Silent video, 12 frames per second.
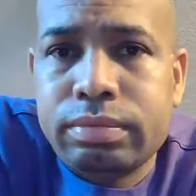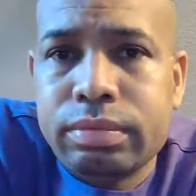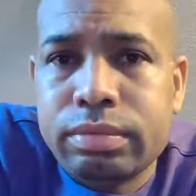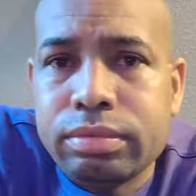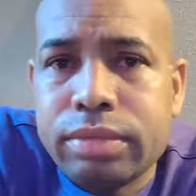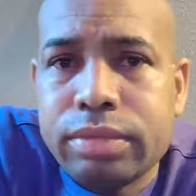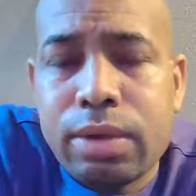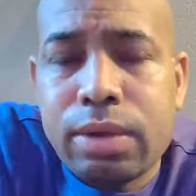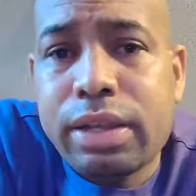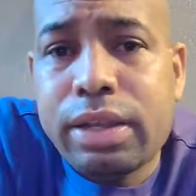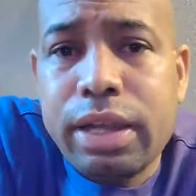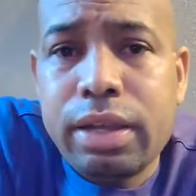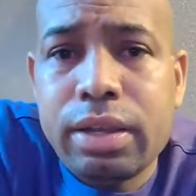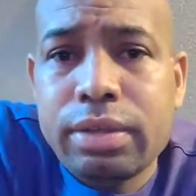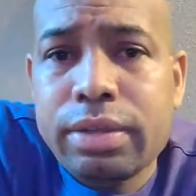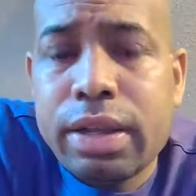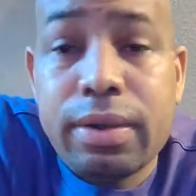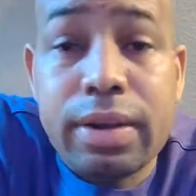That arcade
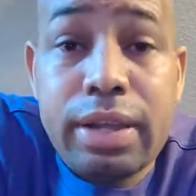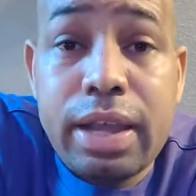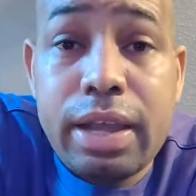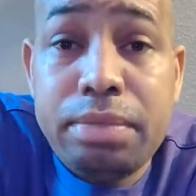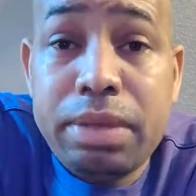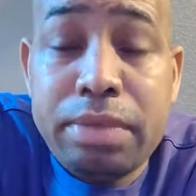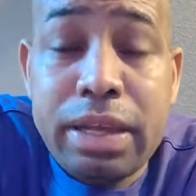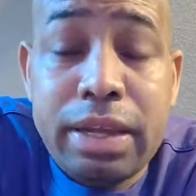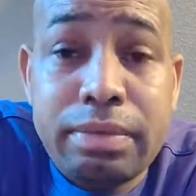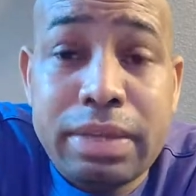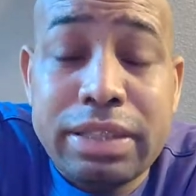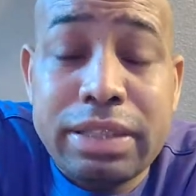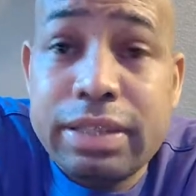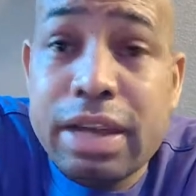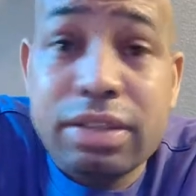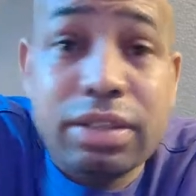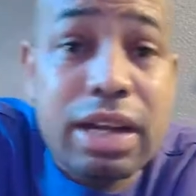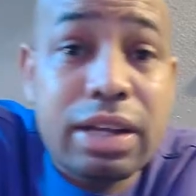be, man, that $10,
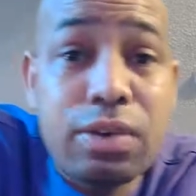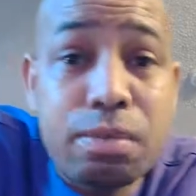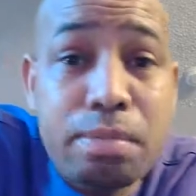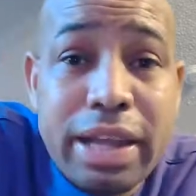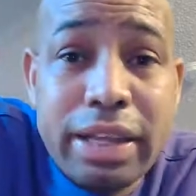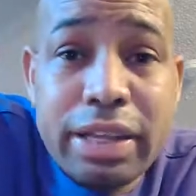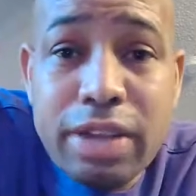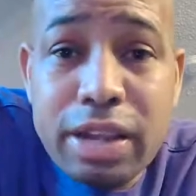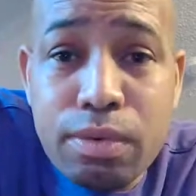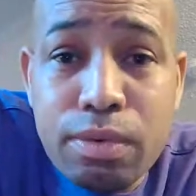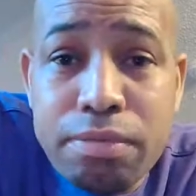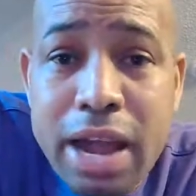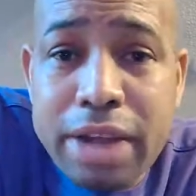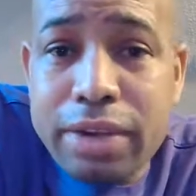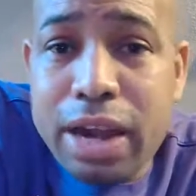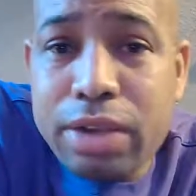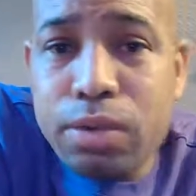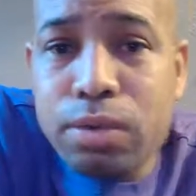and I go back in, I go find her. I
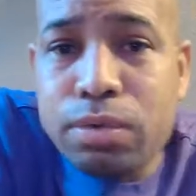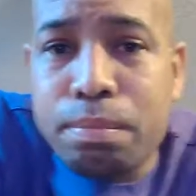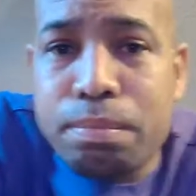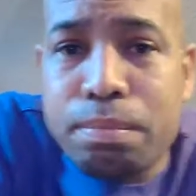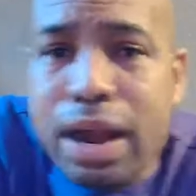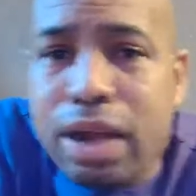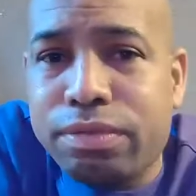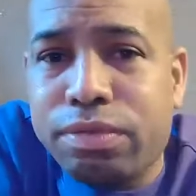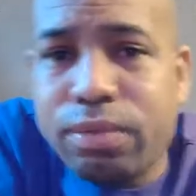go on a prowl for Red